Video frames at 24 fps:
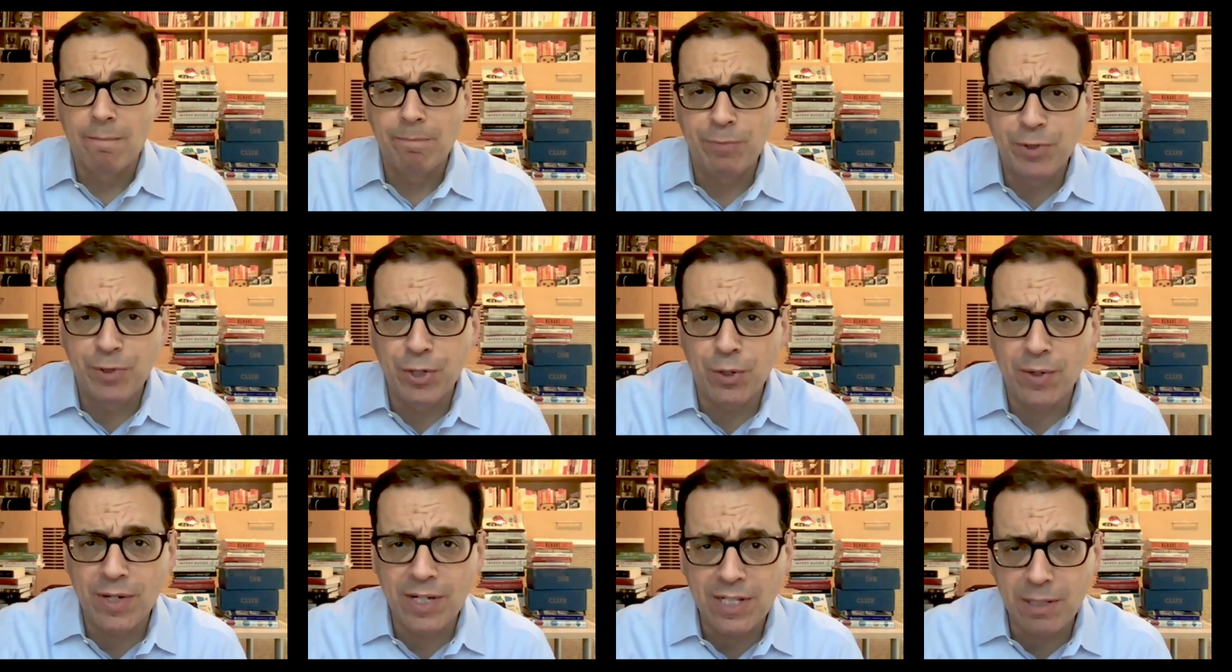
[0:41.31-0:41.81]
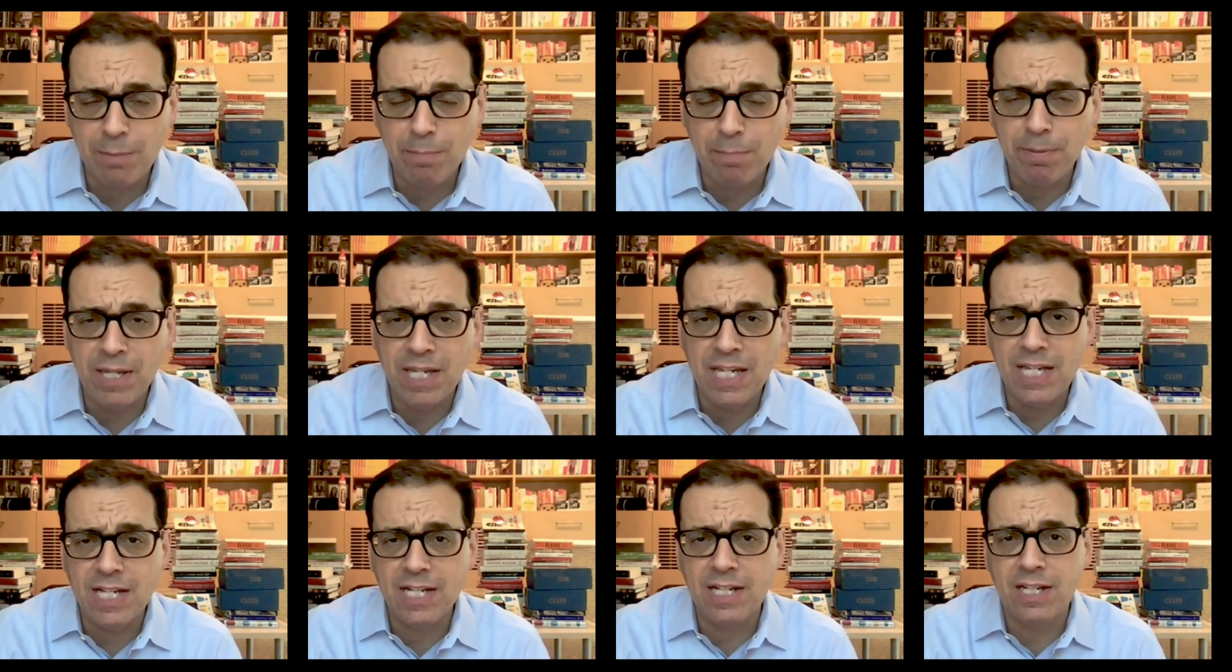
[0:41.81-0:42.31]
During the
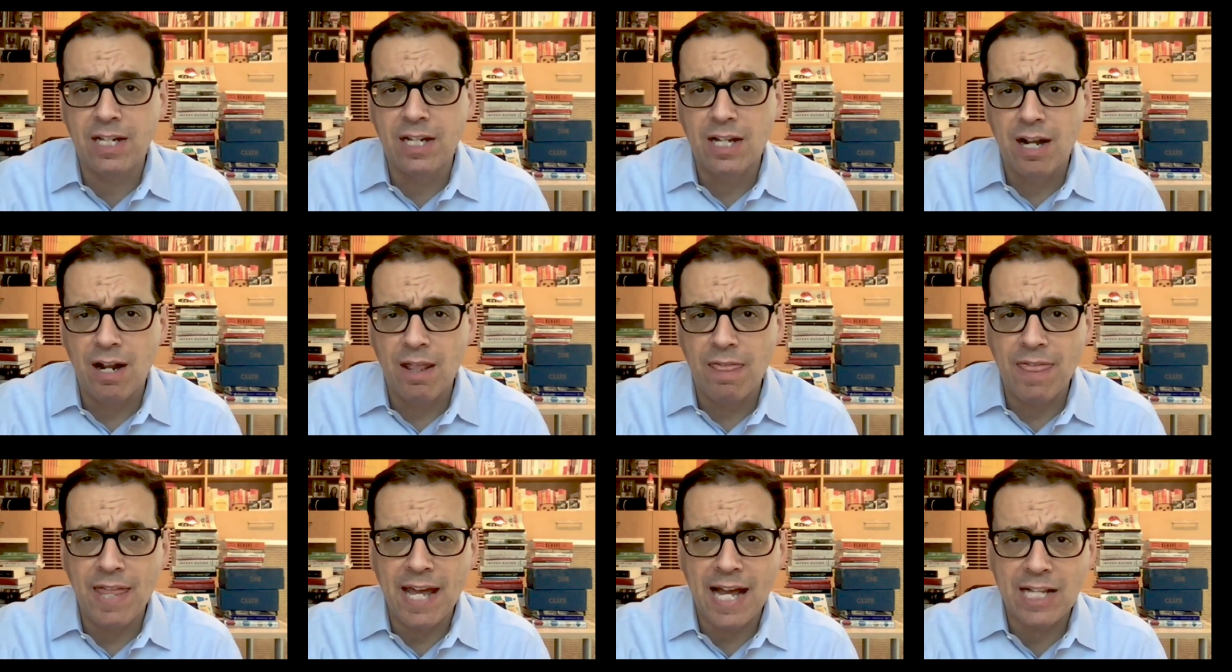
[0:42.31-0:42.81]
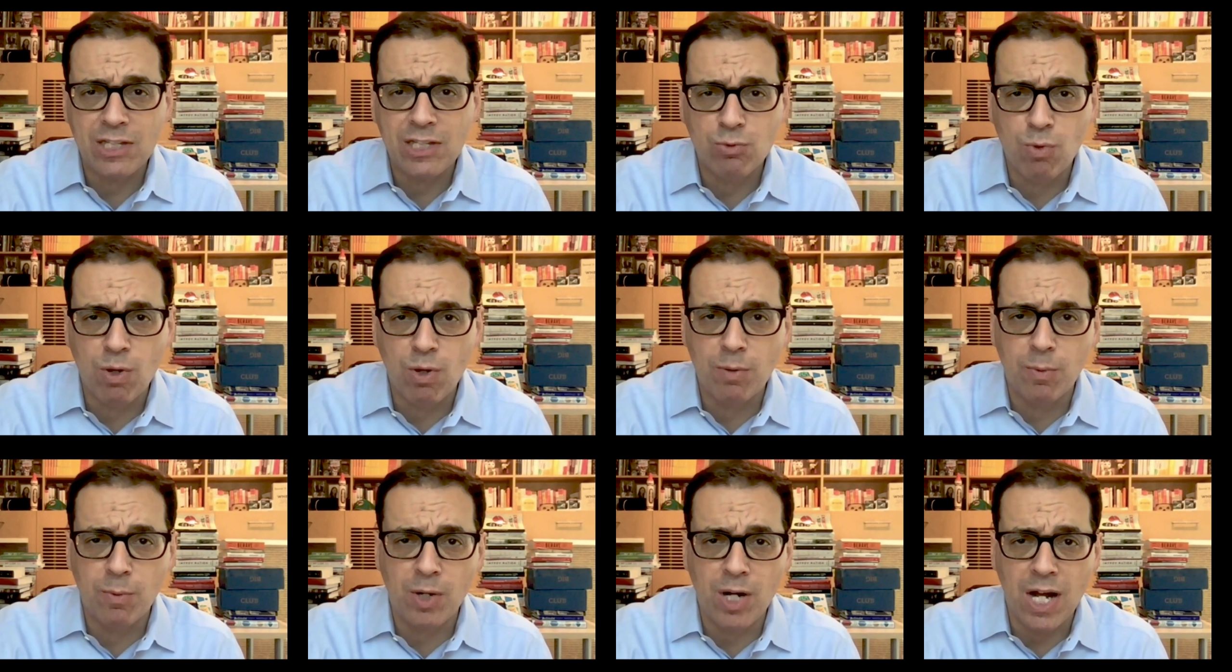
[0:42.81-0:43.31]
peak, that's
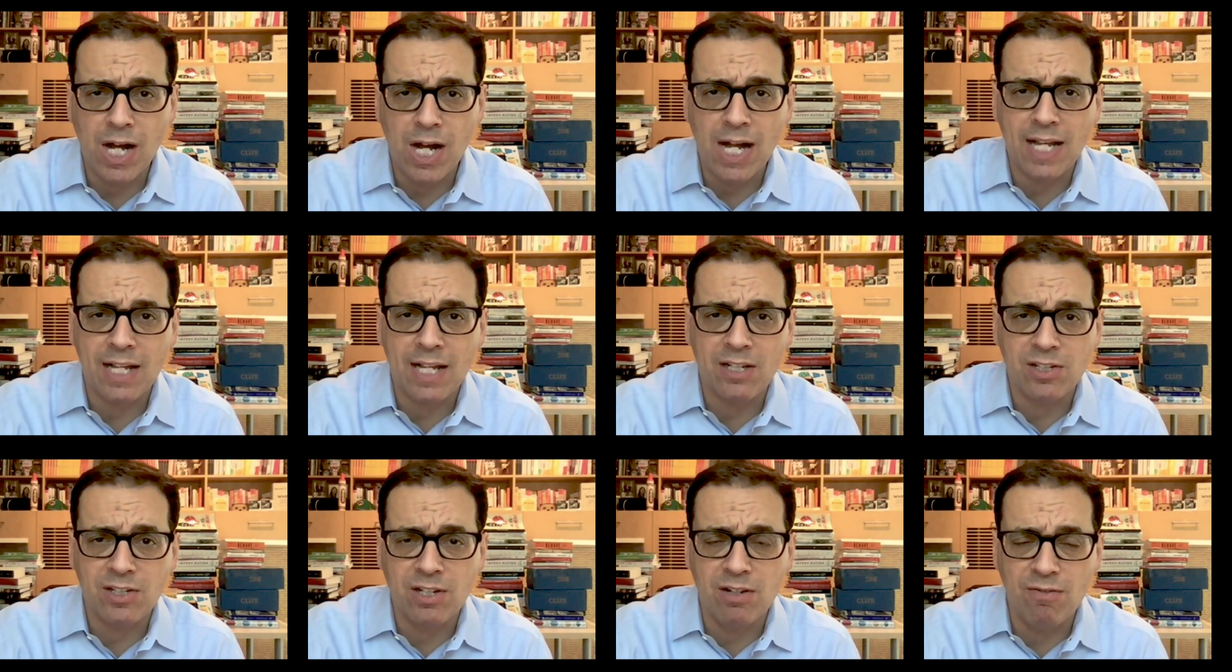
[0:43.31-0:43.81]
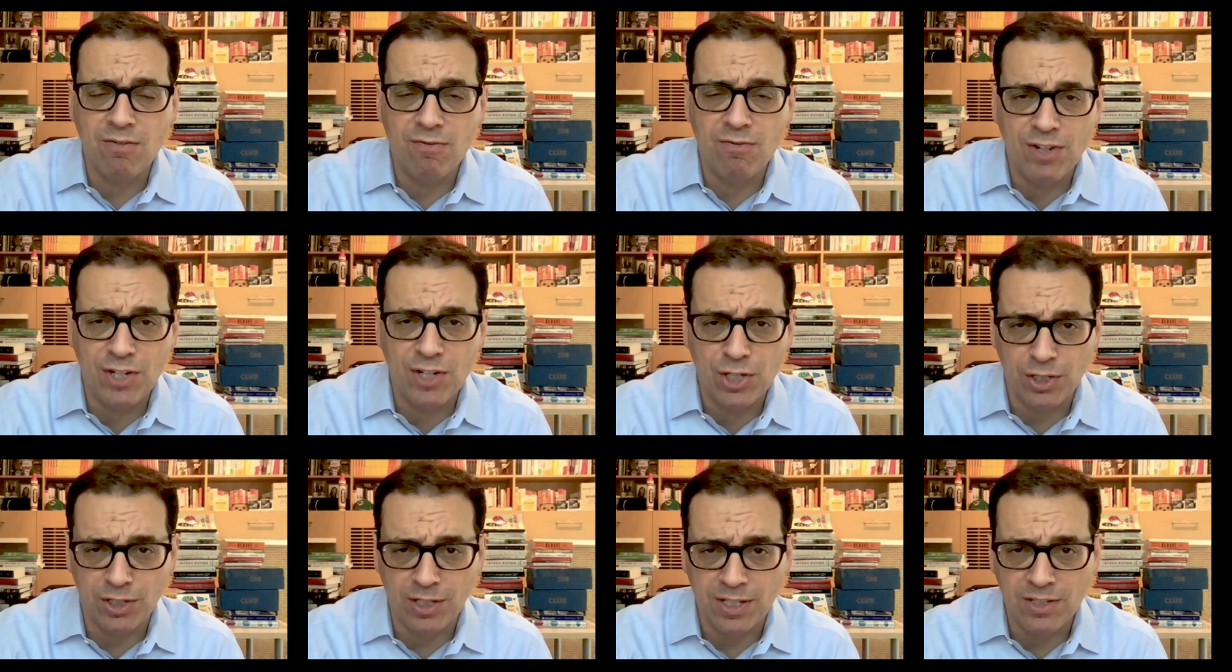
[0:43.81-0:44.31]
when we're highest in
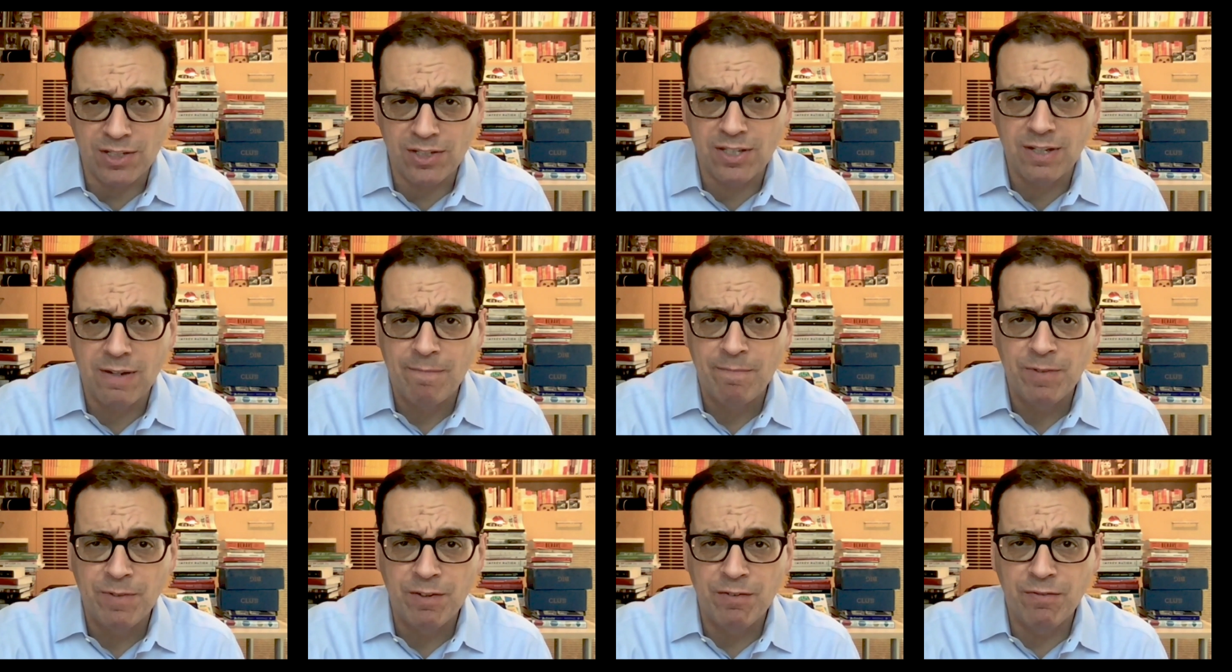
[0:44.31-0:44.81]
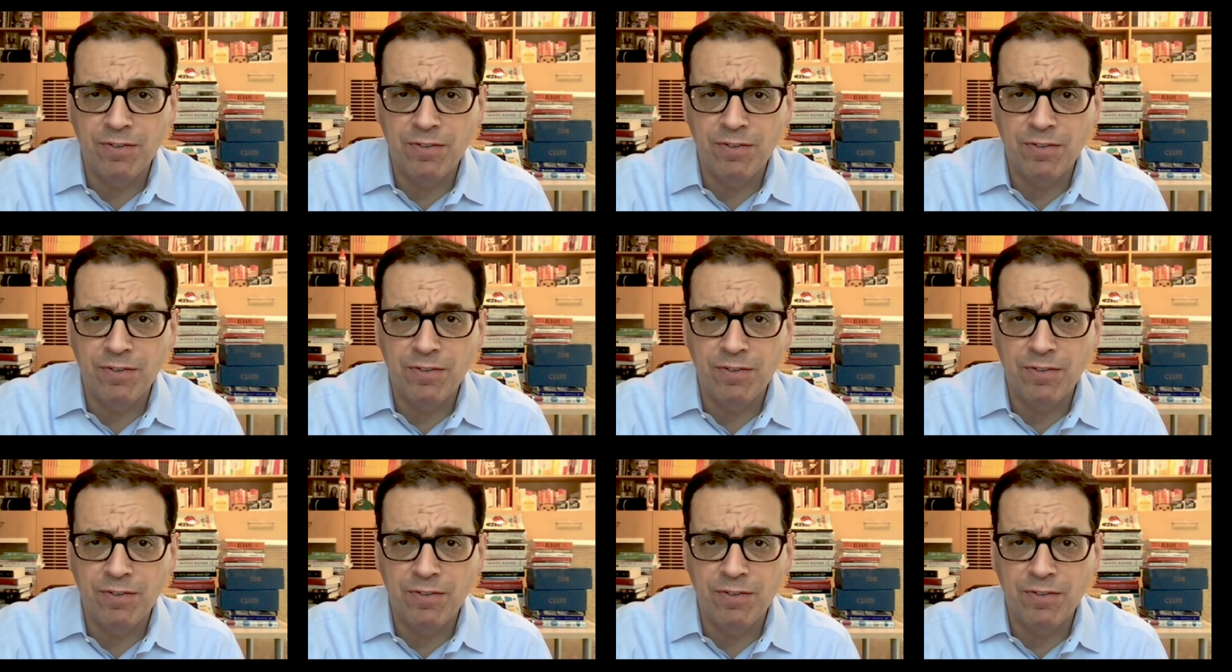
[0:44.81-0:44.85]
vigilance.